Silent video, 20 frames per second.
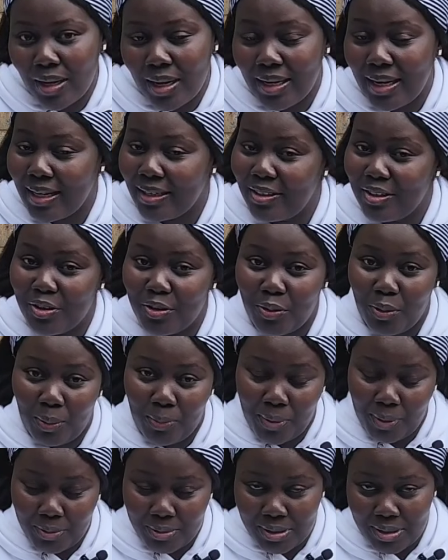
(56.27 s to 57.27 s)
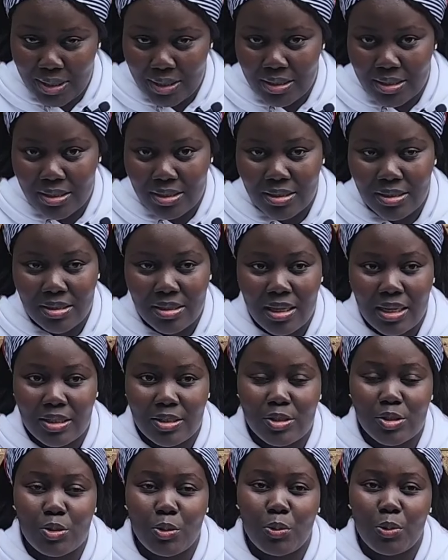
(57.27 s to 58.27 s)
and I didn't know about it.
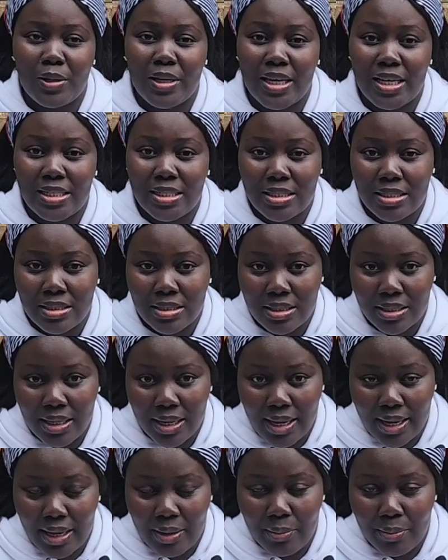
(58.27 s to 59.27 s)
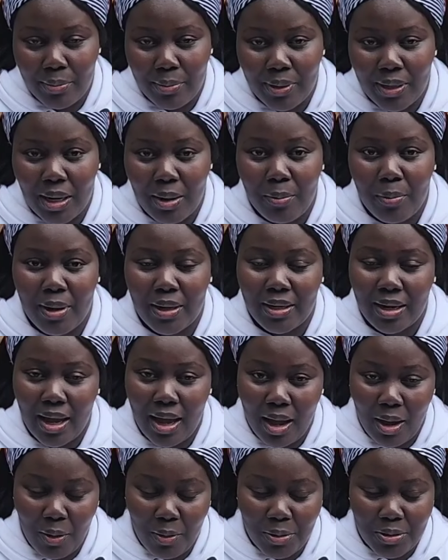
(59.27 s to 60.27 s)
And so yesterday when I went
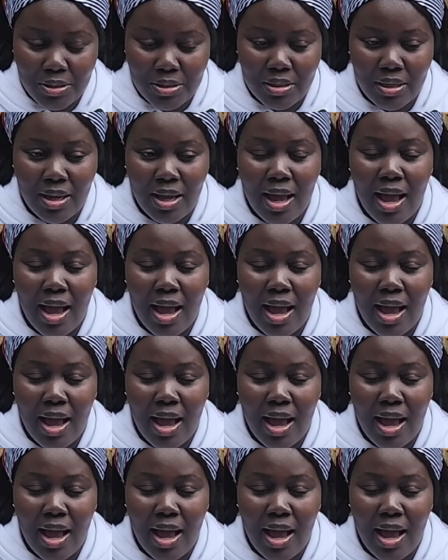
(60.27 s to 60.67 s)
out,